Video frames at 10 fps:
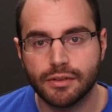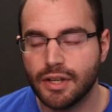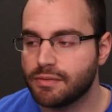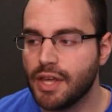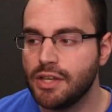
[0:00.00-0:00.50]

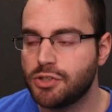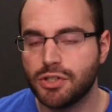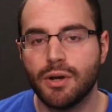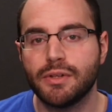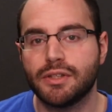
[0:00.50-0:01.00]
If they
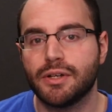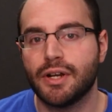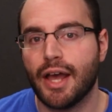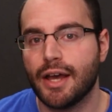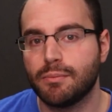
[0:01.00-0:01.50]
show that they're going
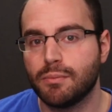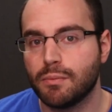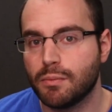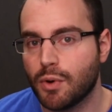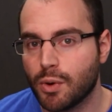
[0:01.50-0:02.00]
to add
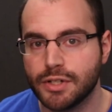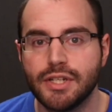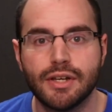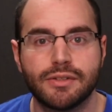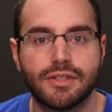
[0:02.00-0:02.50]
more
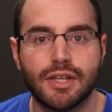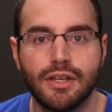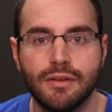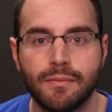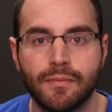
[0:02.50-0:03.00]
DLC,